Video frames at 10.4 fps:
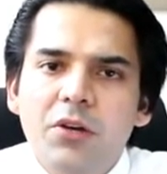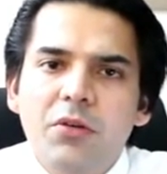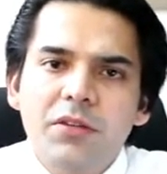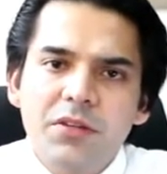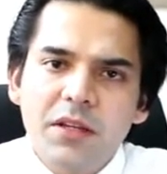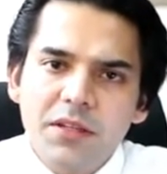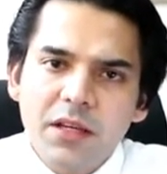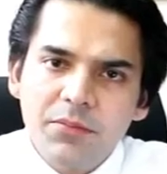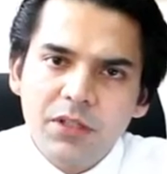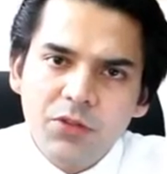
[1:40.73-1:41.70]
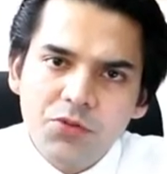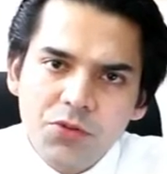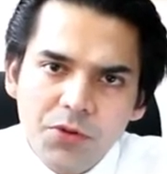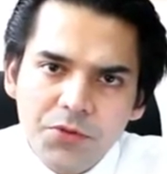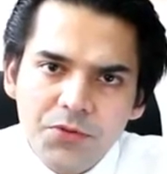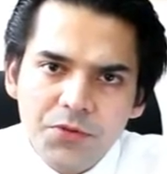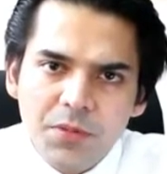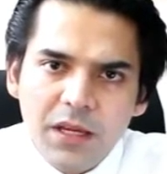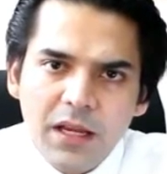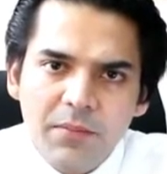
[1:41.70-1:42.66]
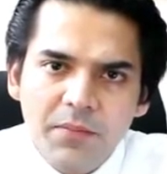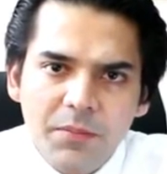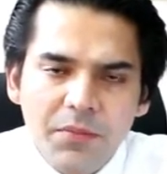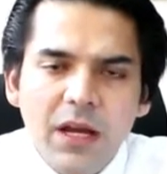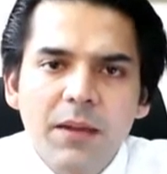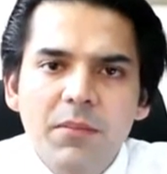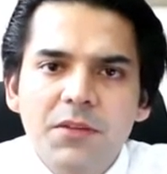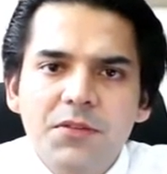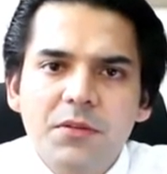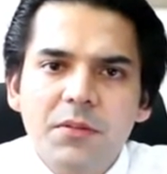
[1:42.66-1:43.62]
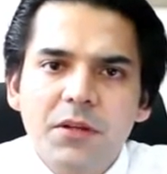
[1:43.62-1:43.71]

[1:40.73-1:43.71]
Khwaja Nizamuddin chose to become the Prime Minister,